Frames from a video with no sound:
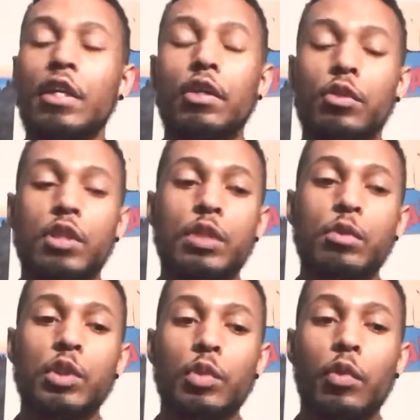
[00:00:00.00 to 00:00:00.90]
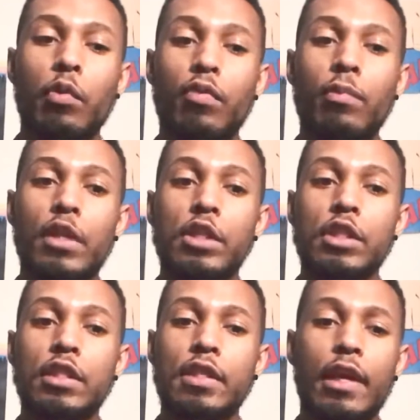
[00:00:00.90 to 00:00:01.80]
She was sorting with me, and
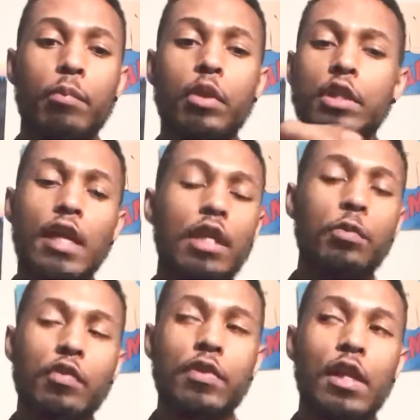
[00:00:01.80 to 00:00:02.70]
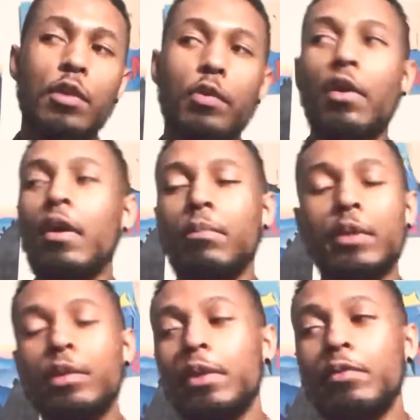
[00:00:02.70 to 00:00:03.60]
she's like, put yellow with yellow, put
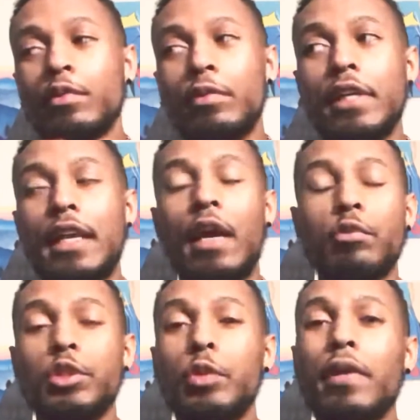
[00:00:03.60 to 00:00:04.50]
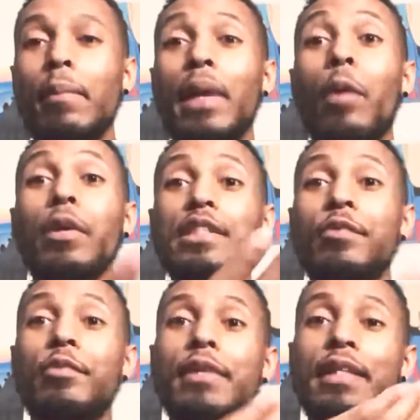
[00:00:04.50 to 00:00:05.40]
green with green. And I was doing it, but I wasn't
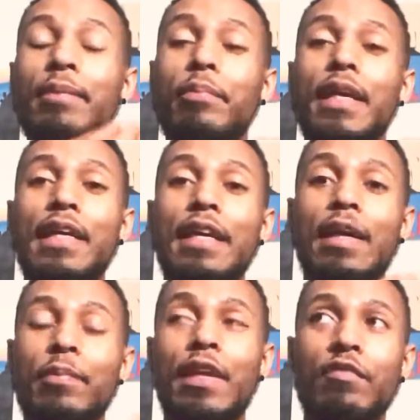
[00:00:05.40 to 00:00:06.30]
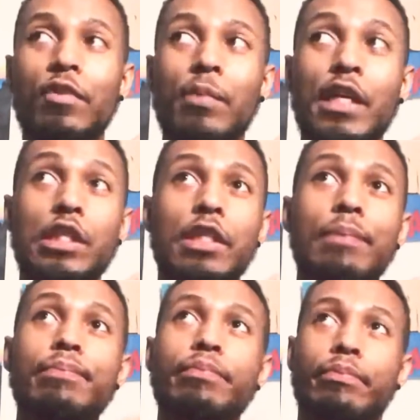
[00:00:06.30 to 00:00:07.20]
really picking up the
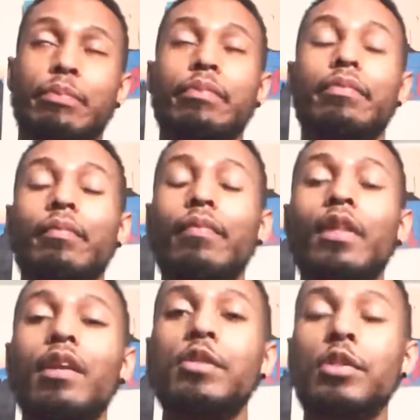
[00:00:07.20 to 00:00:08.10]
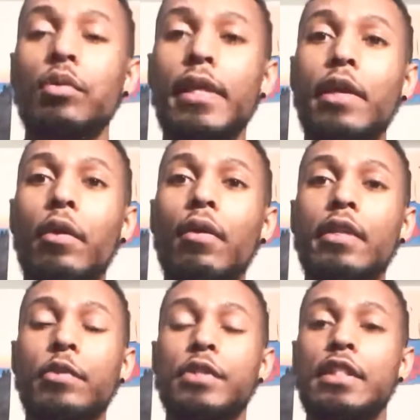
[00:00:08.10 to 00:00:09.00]
information. So later on,
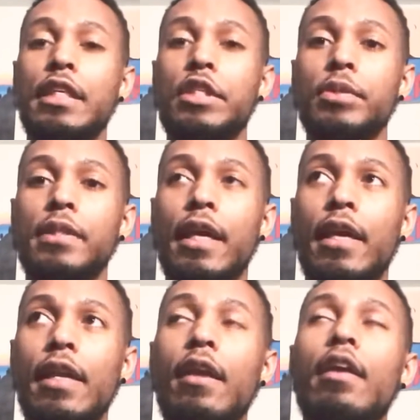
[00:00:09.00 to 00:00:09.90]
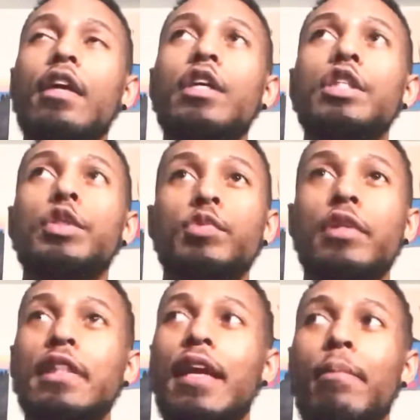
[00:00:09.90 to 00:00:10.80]
there was a teacher's aide. She was
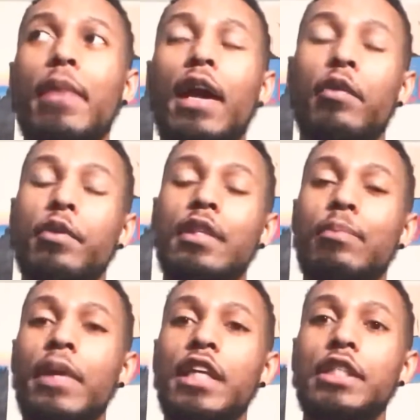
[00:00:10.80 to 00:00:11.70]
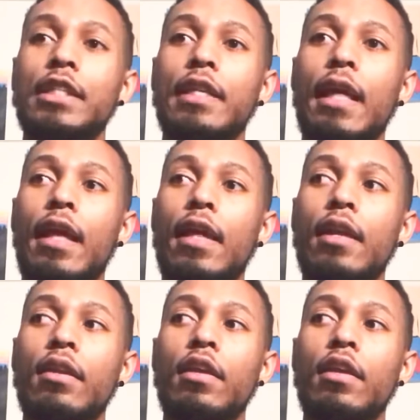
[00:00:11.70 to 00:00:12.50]
really laid back, really patient, and